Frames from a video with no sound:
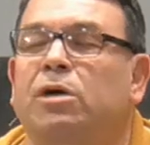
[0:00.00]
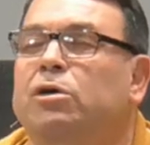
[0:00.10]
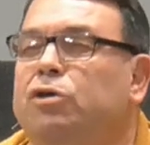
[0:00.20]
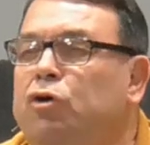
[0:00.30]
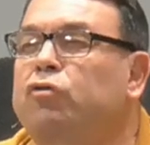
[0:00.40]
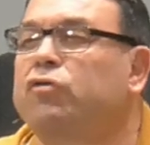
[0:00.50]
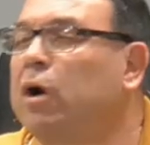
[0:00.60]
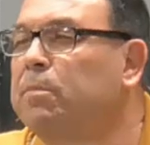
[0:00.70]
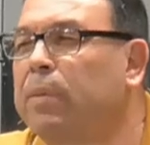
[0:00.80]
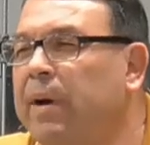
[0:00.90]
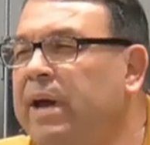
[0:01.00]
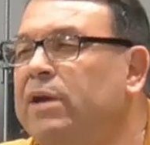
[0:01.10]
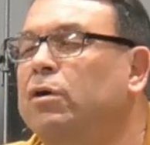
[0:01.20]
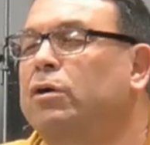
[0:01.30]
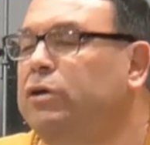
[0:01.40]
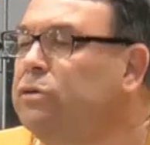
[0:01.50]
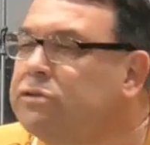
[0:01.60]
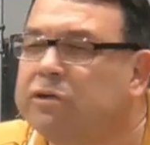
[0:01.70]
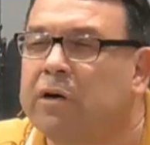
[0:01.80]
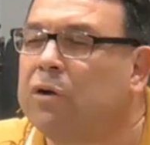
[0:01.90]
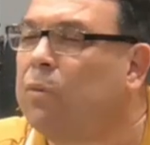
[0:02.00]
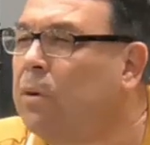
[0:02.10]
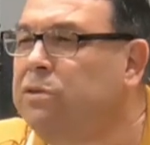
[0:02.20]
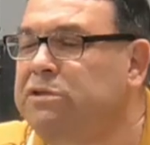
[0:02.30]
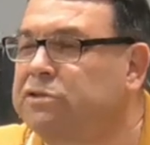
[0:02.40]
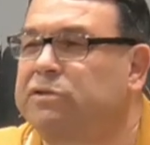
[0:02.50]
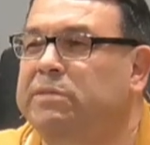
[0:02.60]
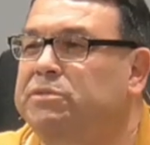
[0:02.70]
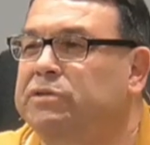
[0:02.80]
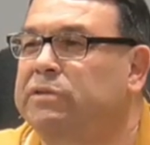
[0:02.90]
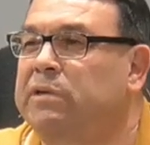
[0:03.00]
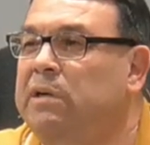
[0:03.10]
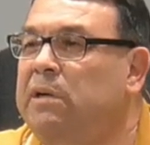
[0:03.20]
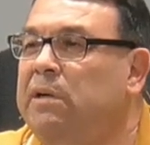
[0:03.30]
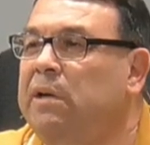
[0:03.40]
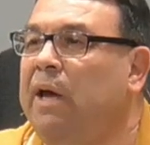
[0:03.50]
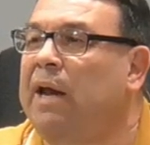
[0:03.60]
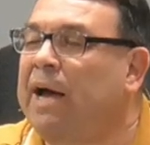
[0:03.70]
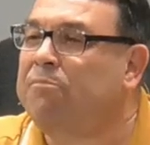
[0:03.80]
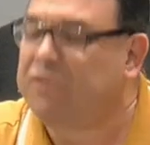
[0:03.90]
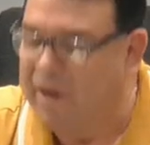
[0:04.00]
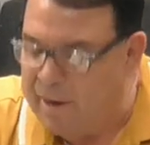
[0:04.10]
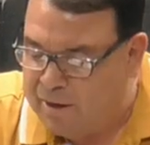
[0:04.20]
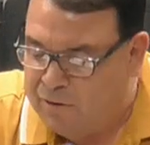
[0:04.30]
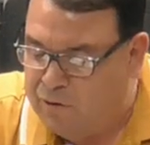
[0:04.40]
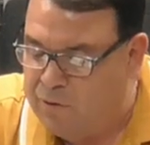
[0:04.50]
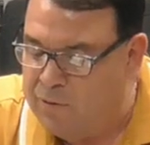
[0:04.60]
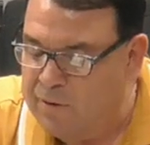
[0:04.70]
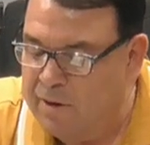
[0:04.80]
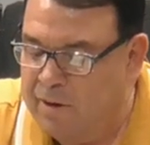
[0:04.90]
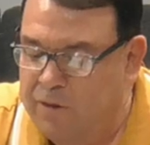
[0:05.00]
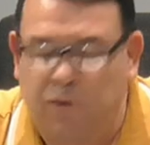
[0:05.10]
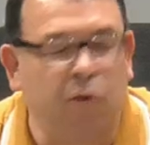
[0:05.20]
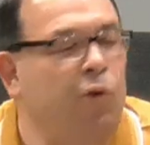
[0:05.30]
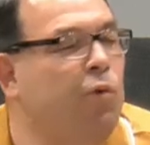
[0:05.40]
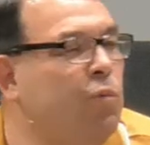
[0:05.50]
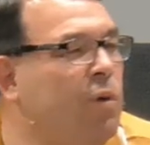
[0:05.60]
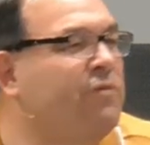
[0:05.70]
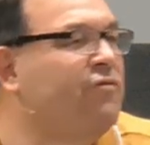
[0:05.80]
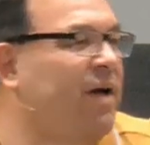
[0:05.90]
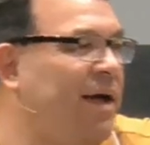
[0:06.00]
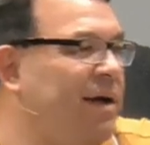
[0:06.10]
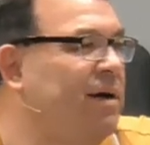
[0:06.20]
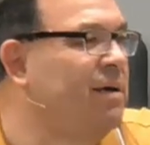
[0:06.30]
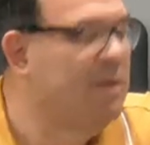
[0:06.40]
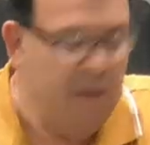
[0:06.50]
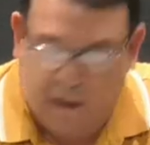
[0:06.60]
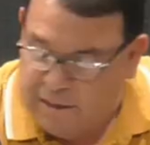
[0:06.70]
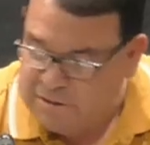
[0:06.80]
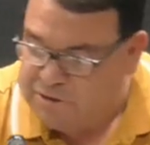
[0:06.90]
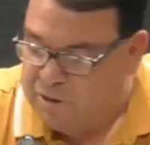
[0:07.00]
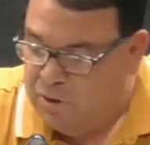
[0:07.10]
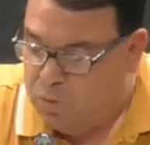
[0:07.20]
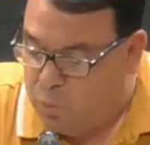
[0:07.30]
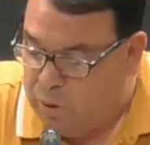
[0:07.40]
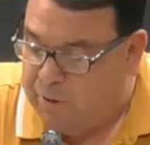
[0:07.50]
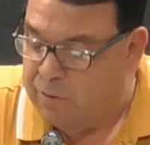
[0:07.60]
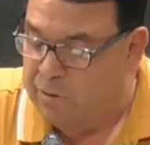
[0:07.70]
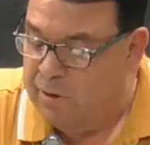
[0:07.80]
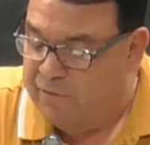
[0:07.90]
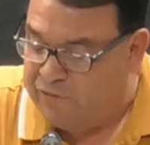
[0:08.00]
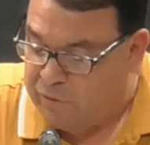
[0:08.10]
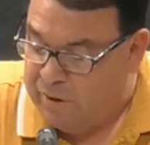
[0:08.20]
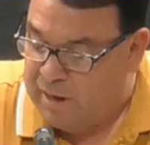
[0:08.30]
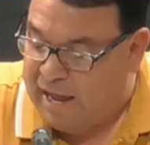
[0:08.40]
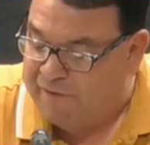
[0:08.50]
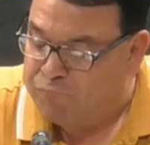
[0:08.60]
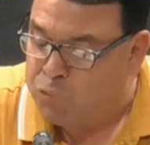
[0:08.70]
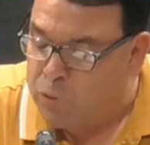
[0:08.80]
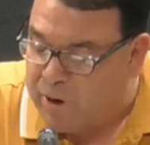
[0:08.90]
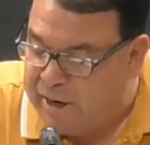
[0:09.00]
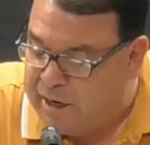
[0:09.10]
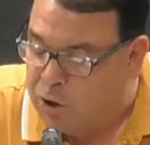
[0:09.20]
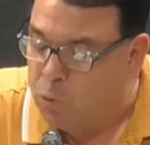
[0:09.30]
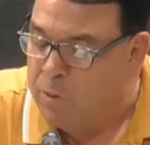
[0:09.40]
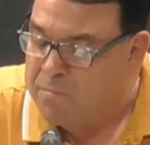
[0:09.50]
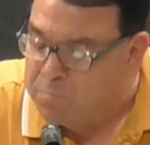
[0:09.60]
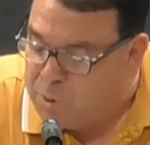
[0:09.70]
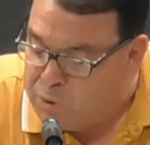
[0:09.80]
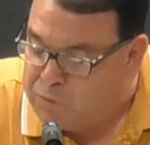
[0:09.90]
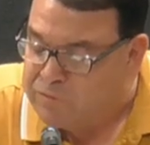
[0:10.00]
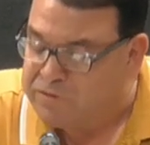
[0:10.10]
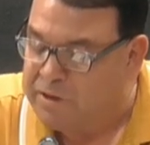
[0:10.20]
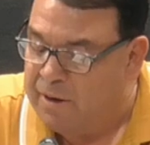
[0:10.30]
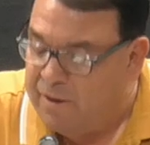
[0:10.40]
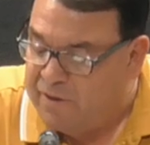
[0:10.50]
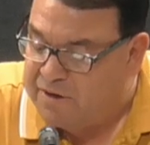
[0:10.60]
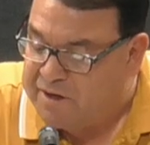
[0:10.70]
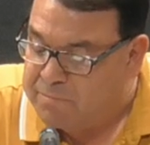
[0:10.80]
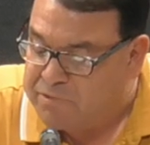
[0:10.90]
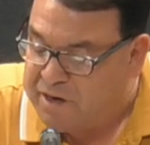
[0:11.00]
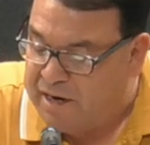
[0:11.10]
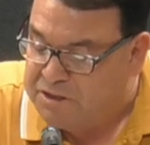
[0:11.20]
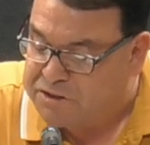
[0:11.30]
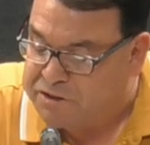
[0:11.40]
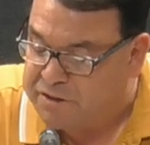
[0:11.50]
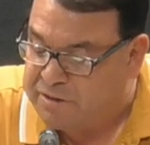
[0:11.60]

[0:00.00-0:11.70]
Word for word: you start praying or you start quoting Scripture. And I am telling you, you will find God's will for your life. Prayer removes the temptation.